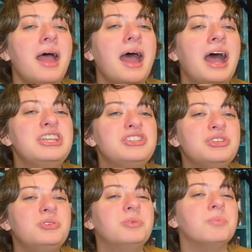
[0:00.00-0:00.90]
had
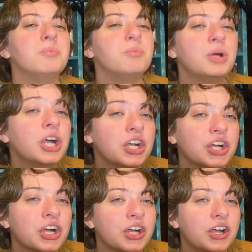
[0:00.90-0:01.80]
to
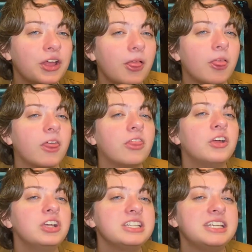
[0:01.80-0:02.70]
murder
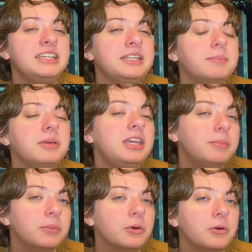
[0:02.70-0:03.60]
13
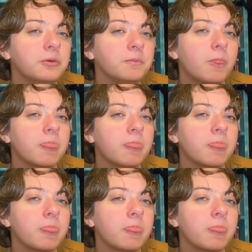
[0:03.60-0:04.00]
people